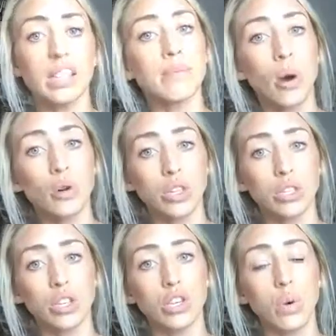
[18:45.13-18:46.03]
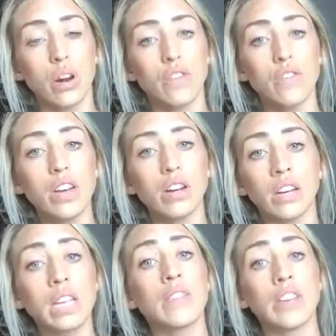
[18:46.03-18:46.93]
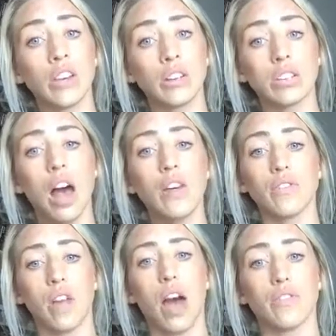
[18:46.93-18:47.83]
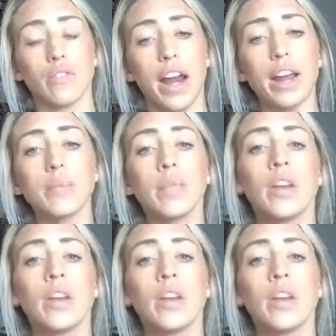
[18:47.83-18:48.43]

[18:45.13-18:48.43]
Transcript: the emotions that you want to feel and giving yourself love, right?